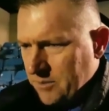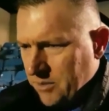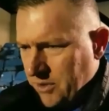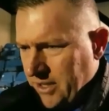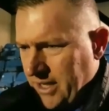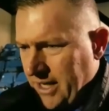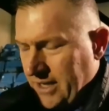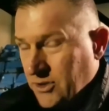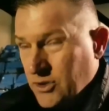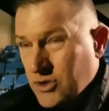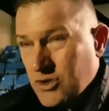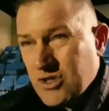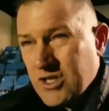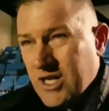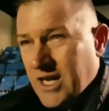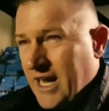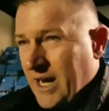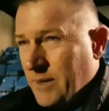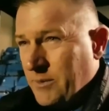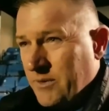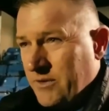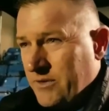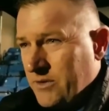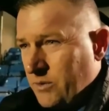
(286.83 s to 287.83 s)
But yeah, just
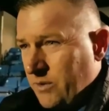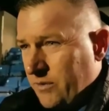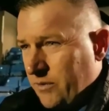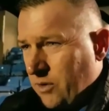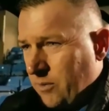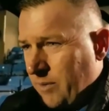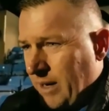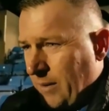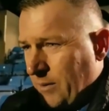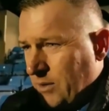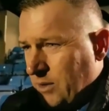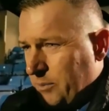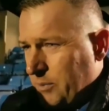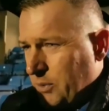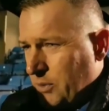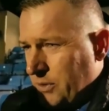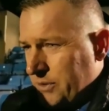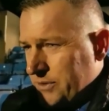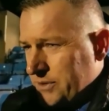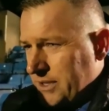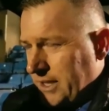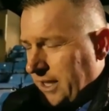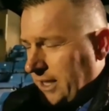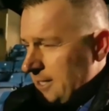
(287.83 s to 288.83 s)
delighted we've come out with a
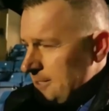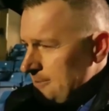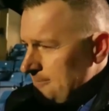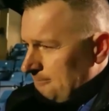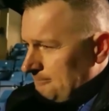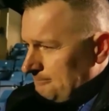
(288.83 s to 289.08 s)
point today.